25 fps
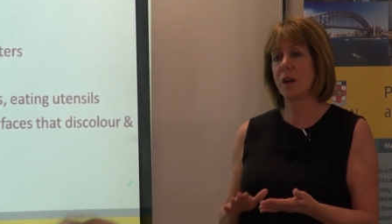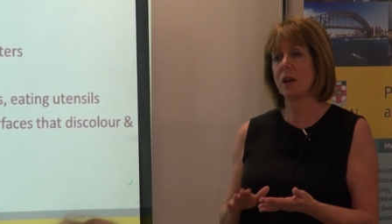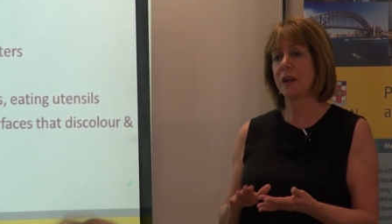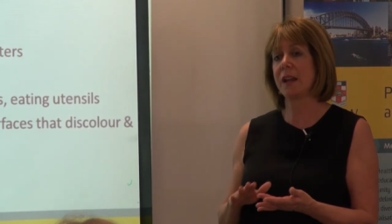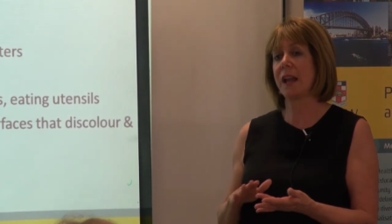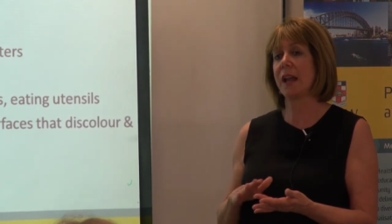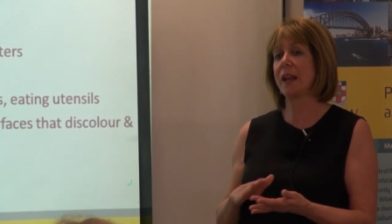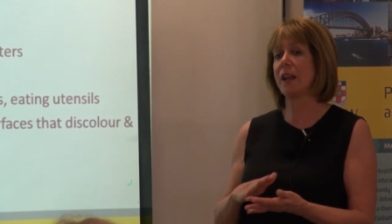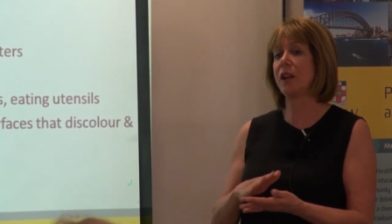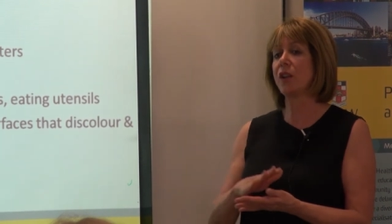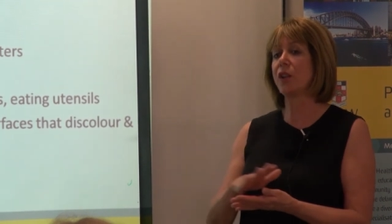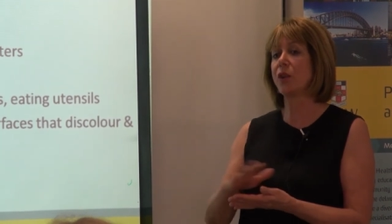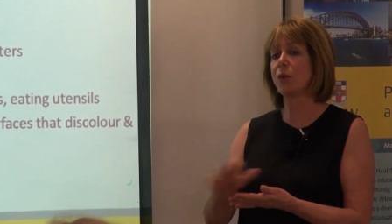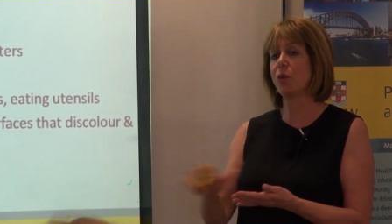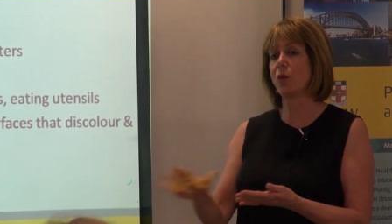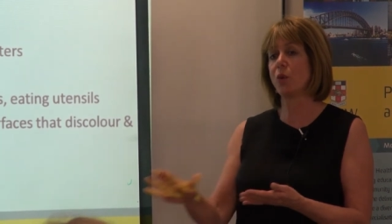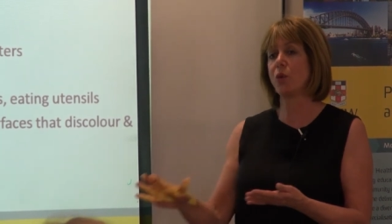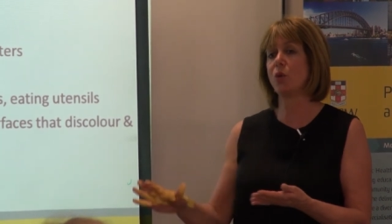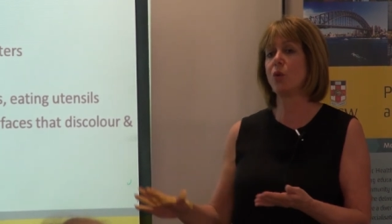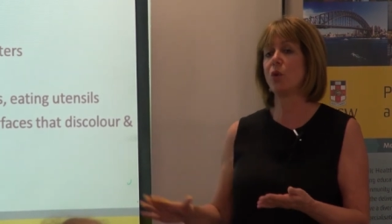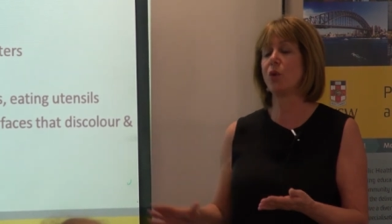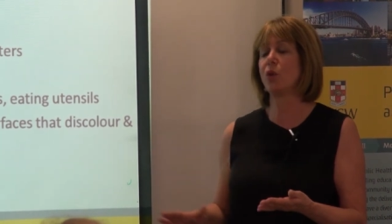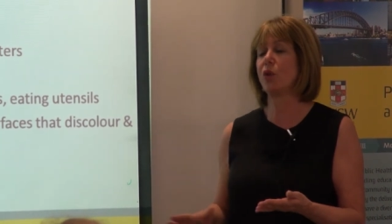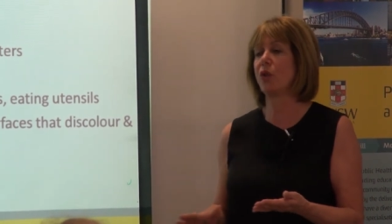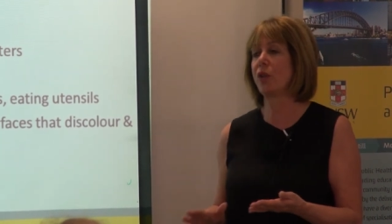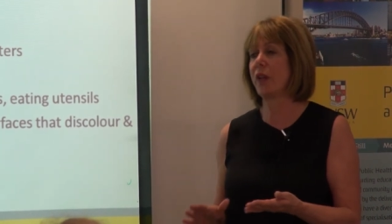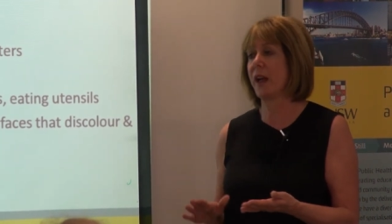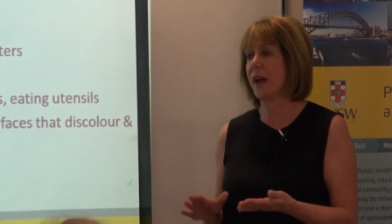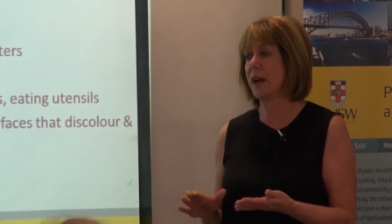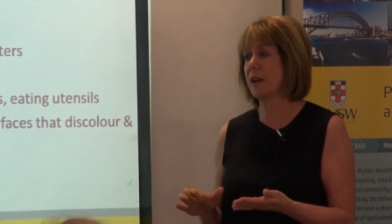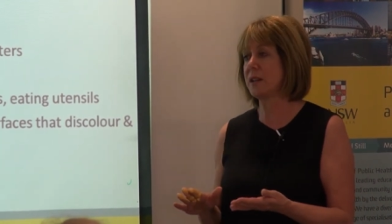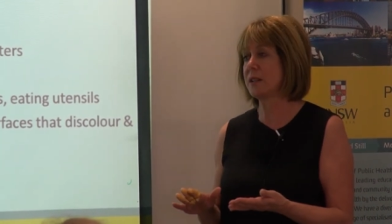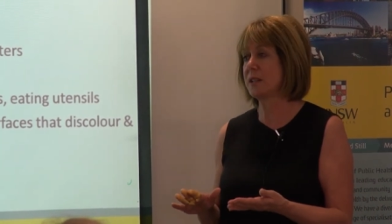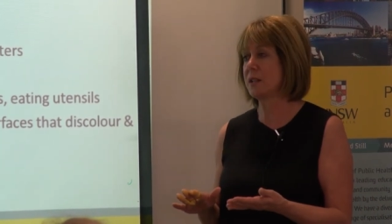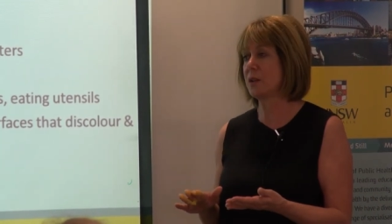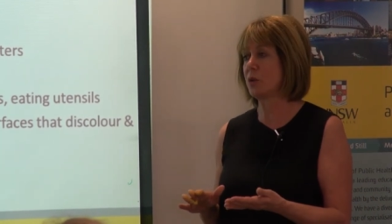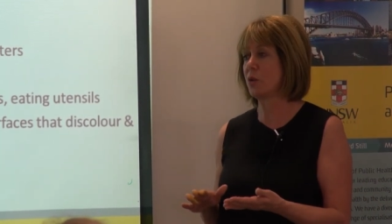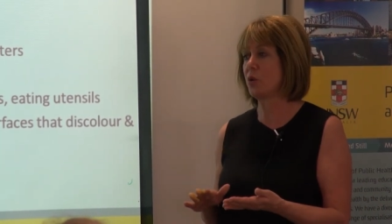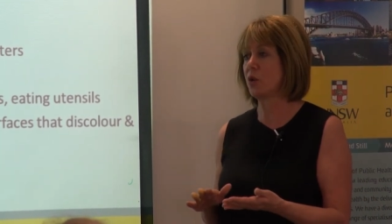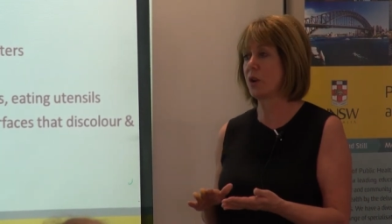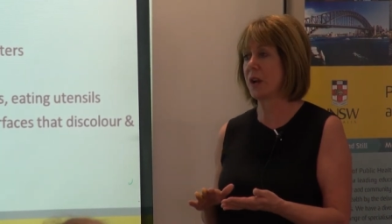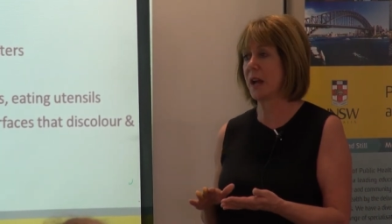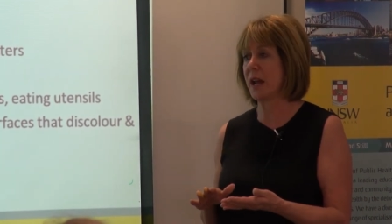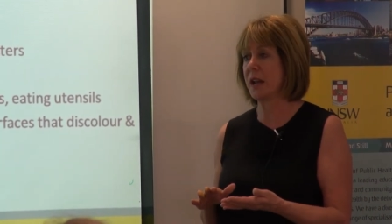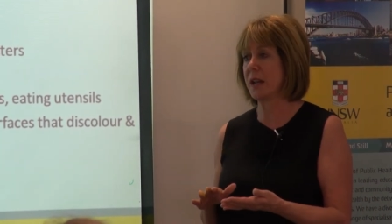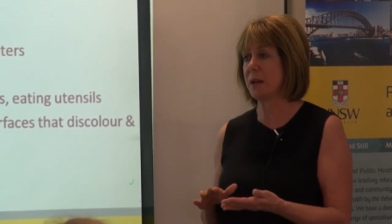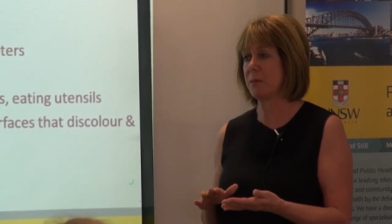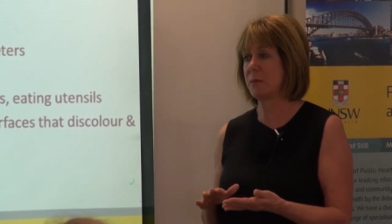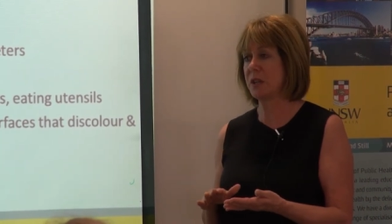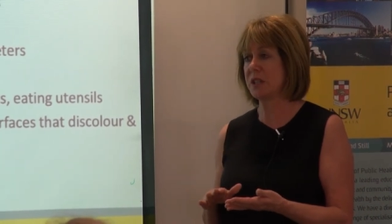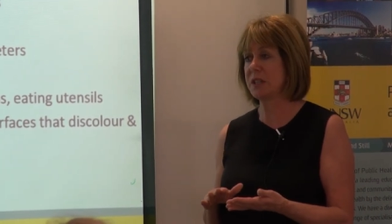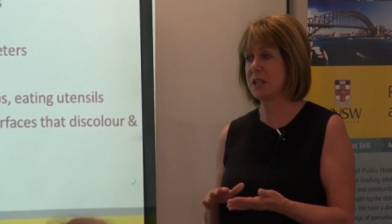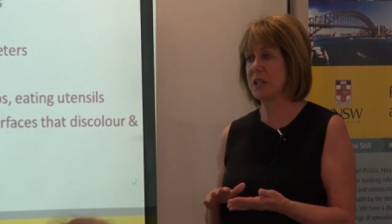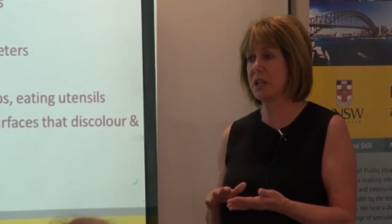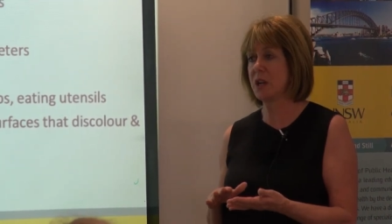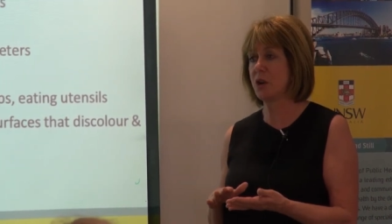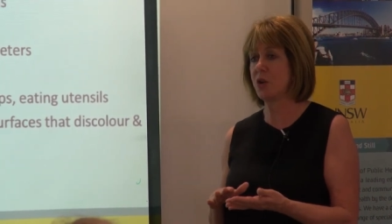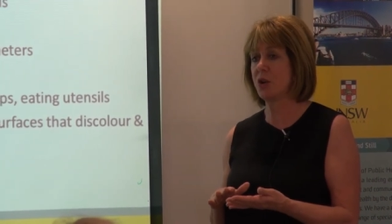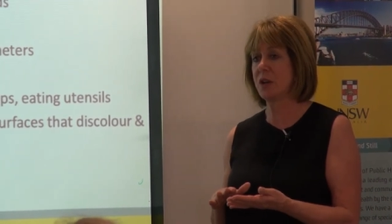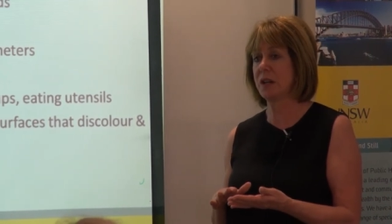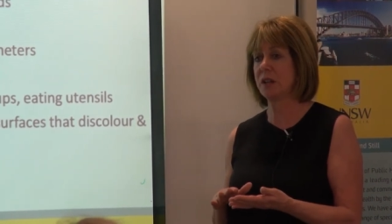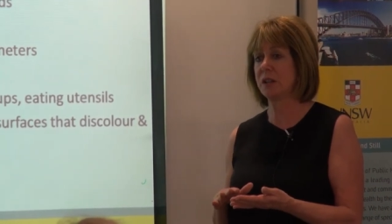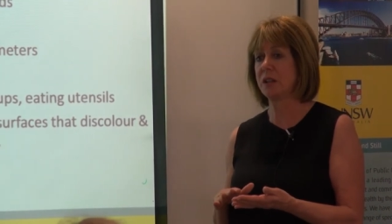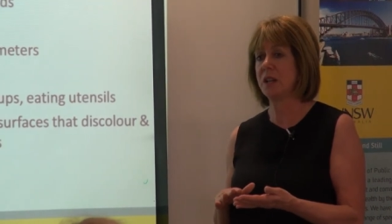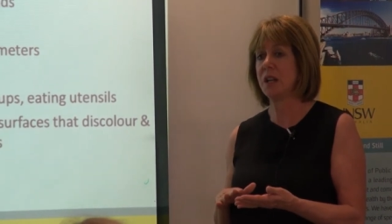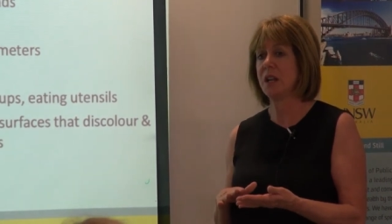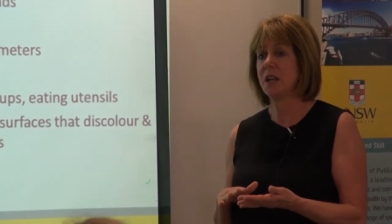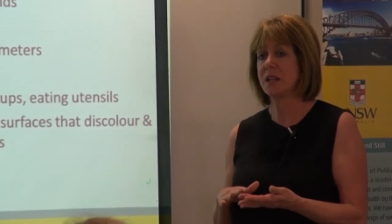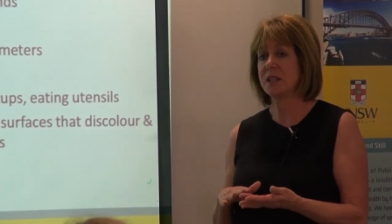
getting through all that organic material.